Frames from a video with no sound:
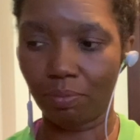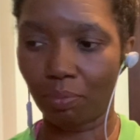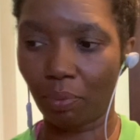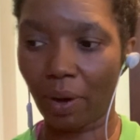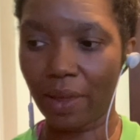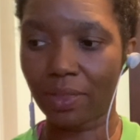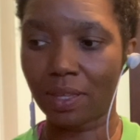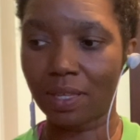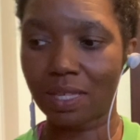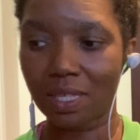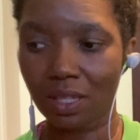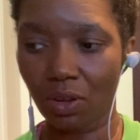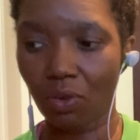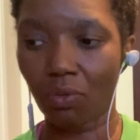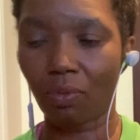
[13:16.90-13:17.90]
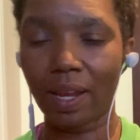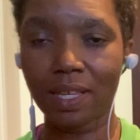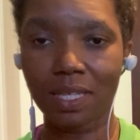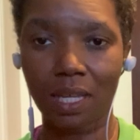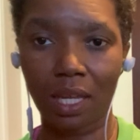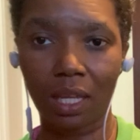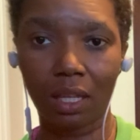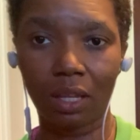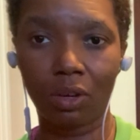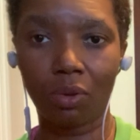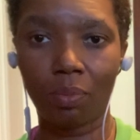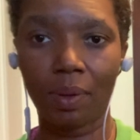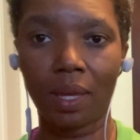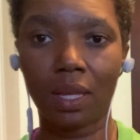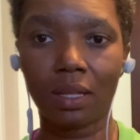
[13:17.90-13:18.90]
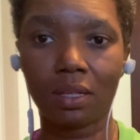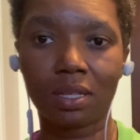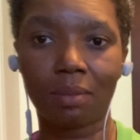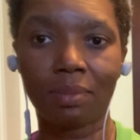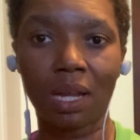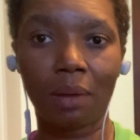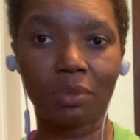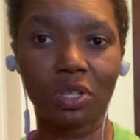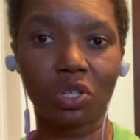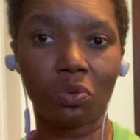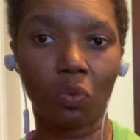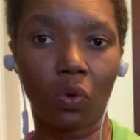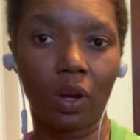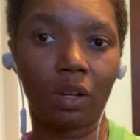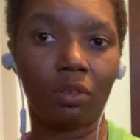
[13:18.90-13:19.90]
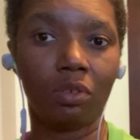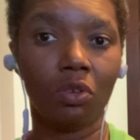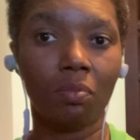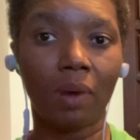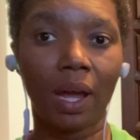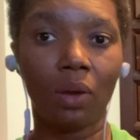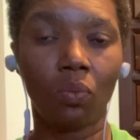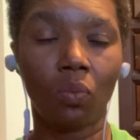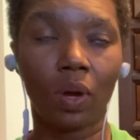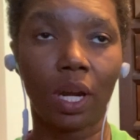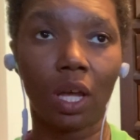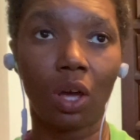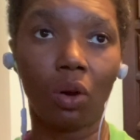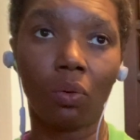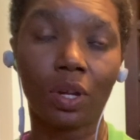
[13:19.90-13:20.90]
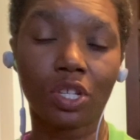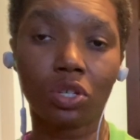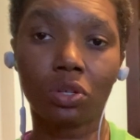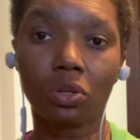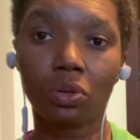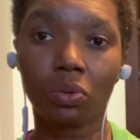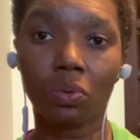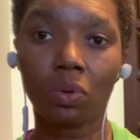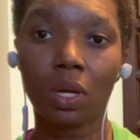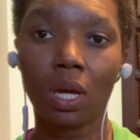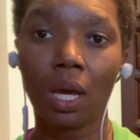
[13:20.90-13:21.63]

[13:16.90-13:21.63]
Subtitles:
breath is still racing a little bit, sometimes you might want to go into